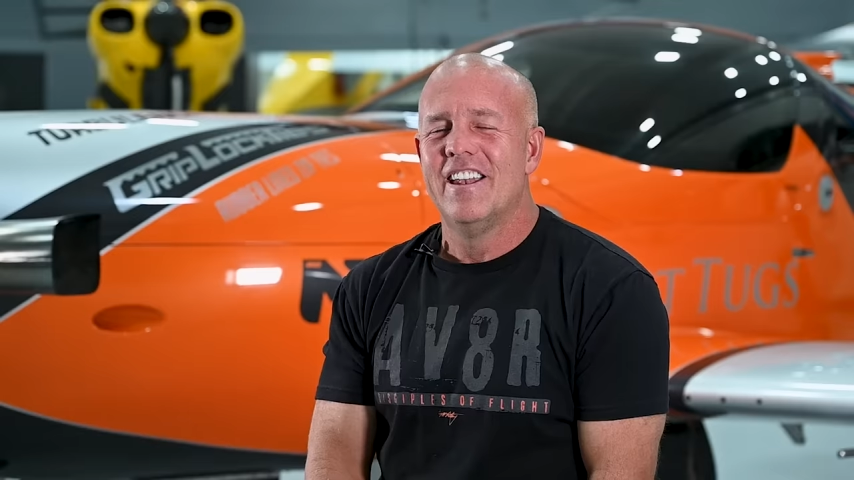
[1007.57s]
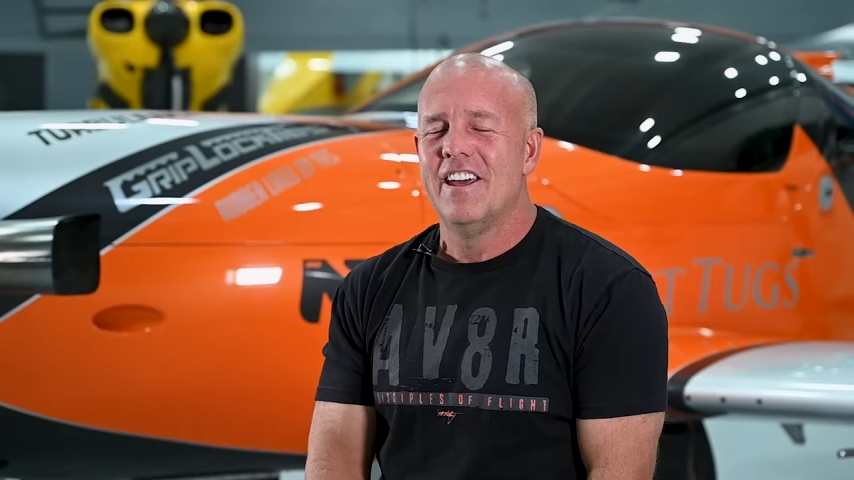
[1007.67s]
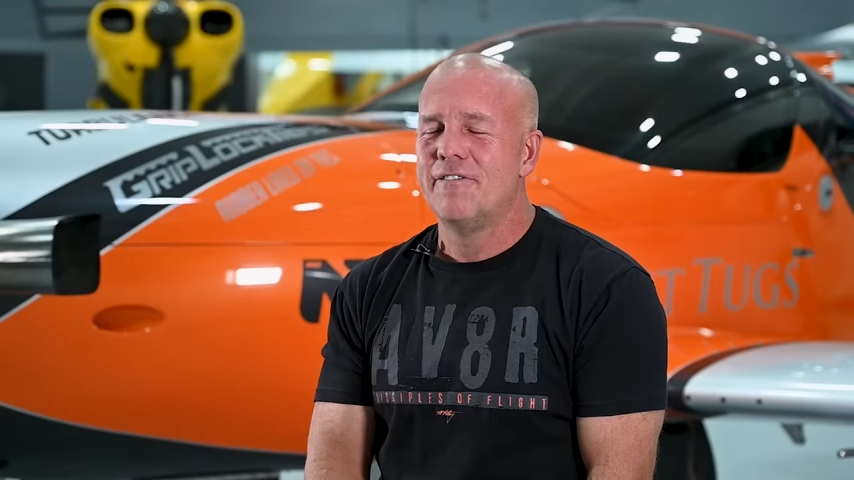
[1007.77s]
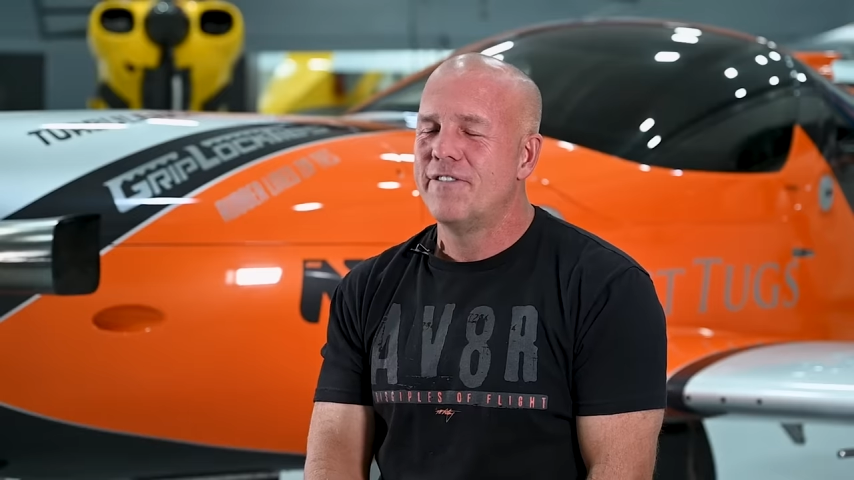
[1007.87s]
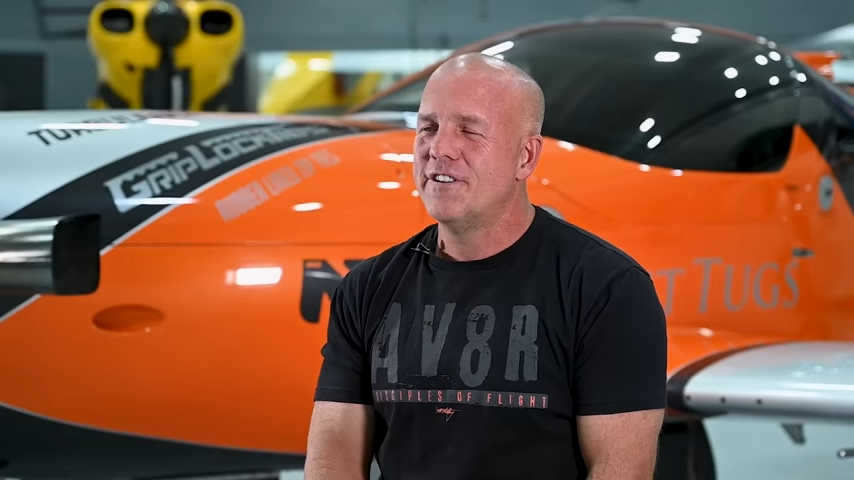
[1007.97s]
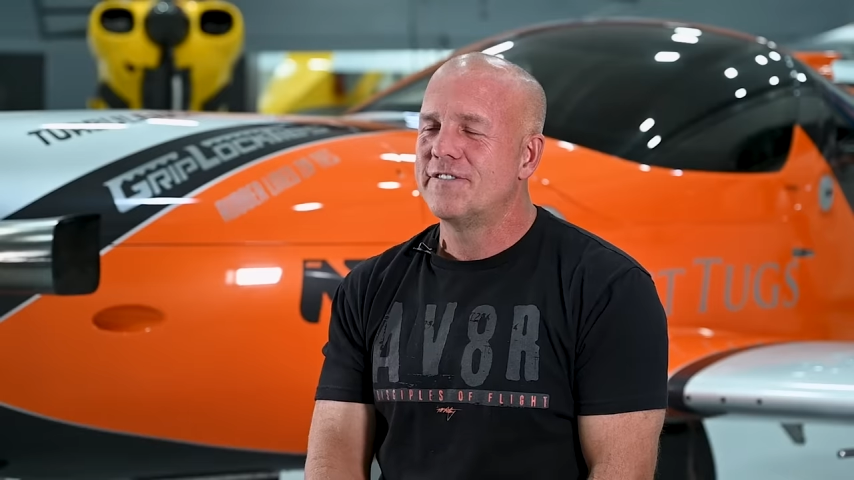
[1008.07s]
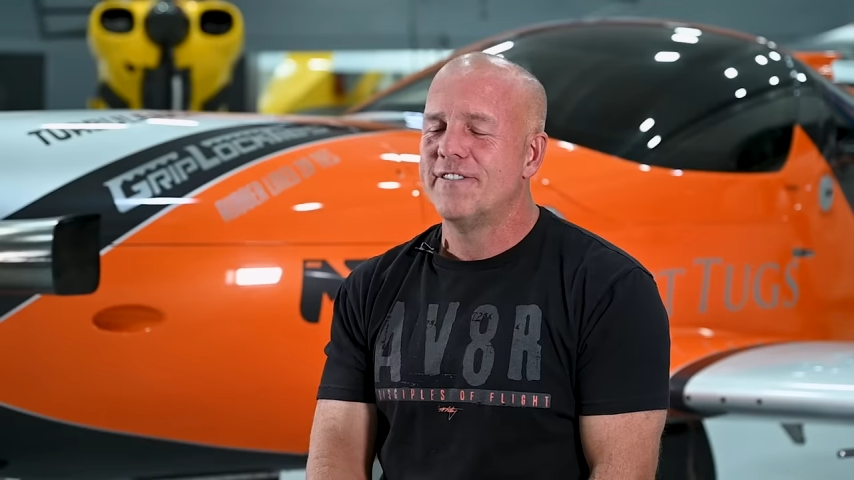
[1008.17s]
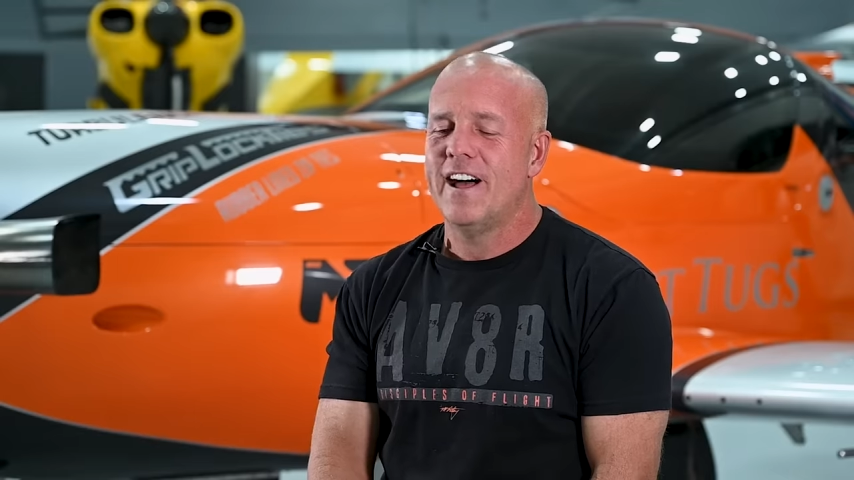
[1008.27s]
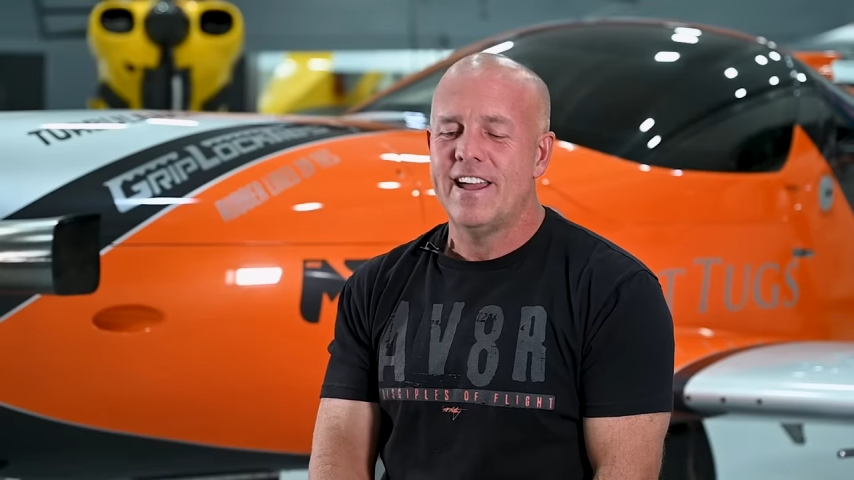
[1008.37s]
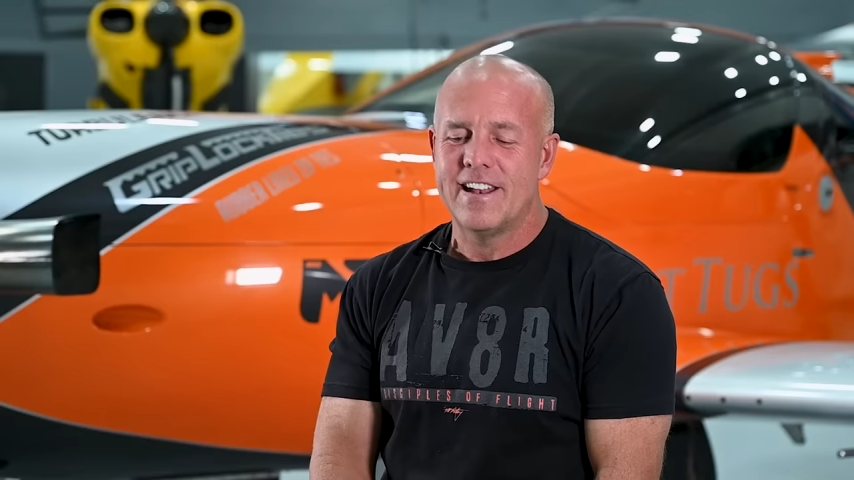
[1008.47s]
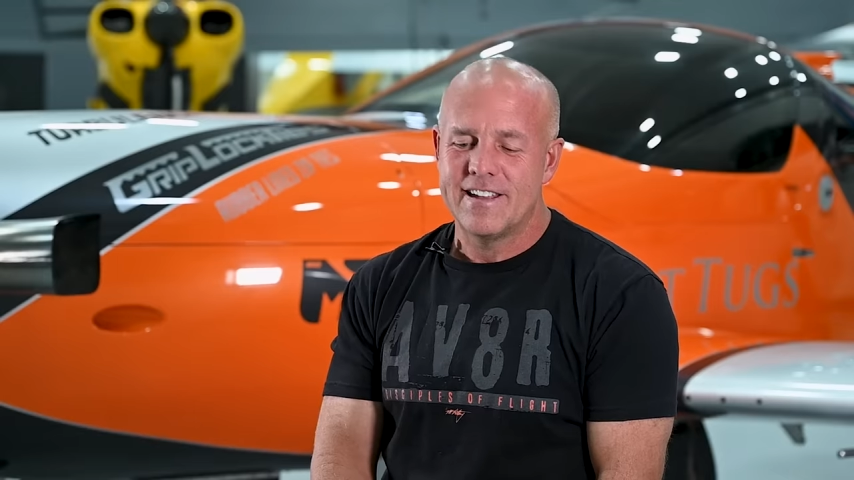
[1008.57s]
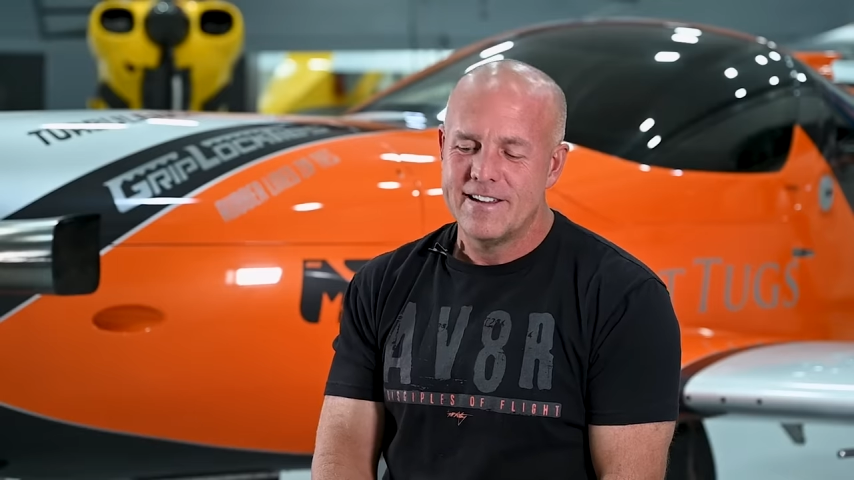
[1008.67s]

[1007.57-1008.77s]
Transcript: And then first flight,